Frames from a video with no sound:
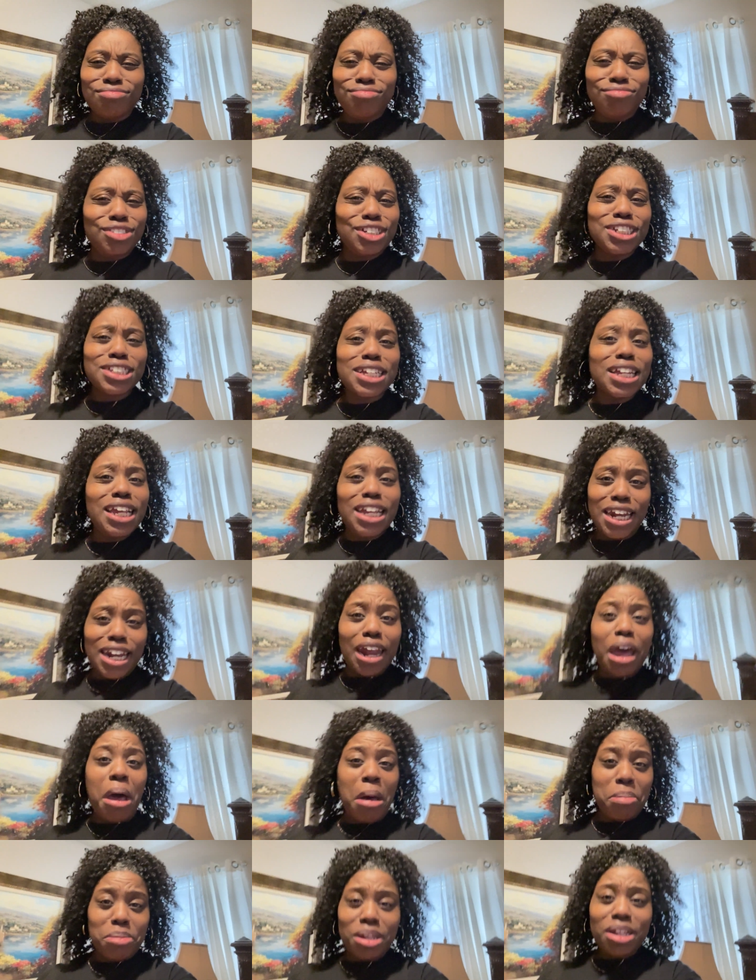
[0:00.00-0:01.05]
just cleaning
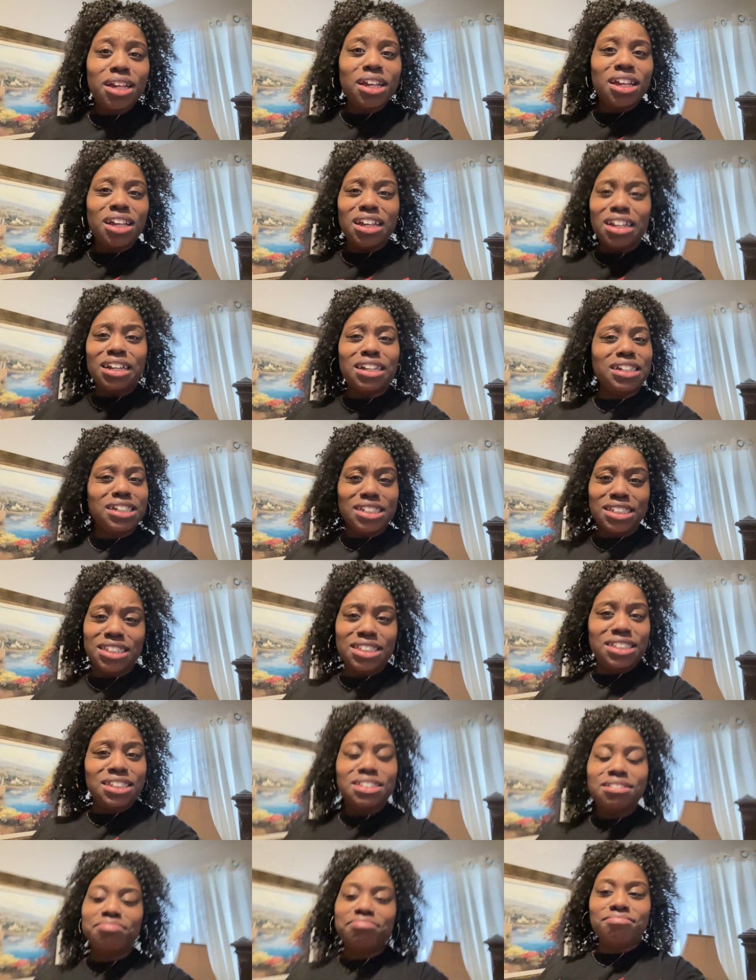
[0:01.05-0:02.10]
up because
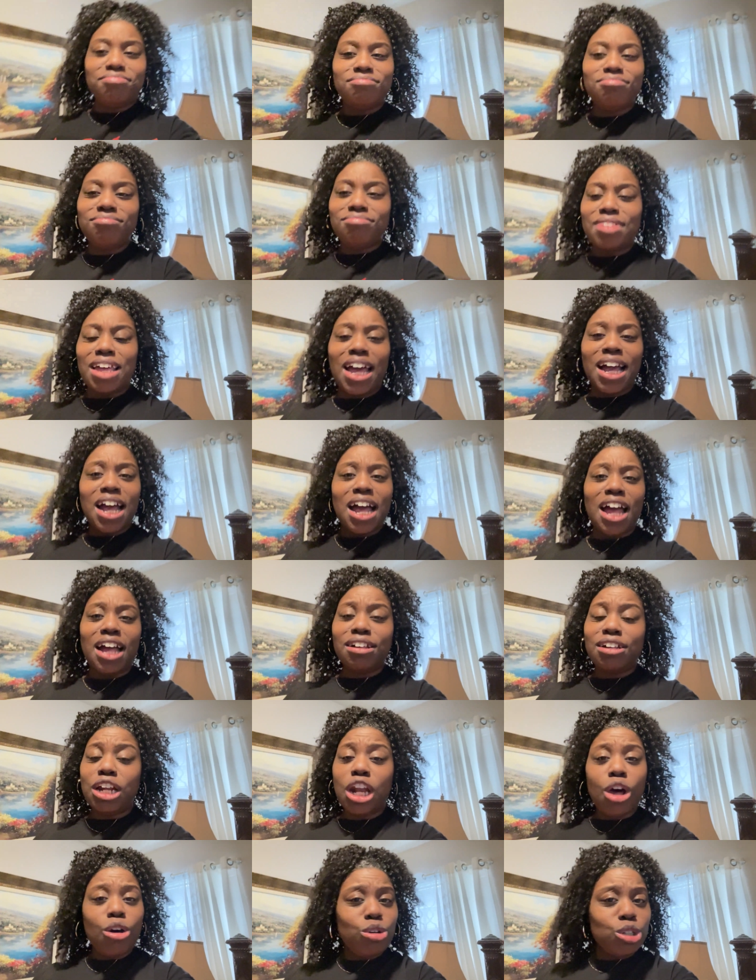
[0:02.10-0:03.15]
I got
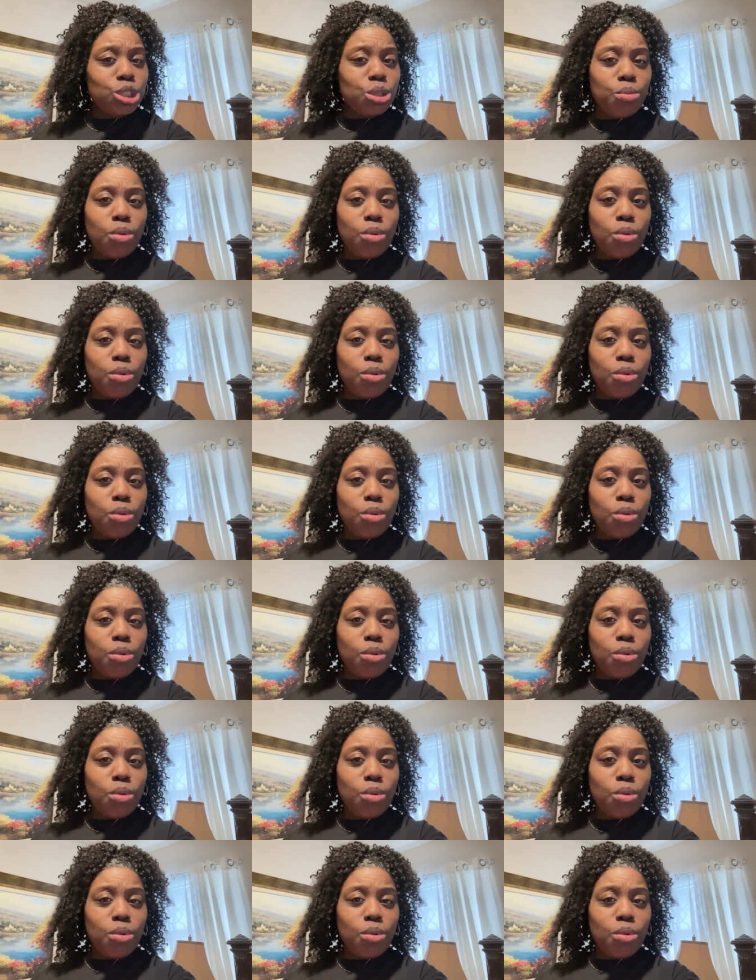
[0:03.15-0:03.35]
clothes to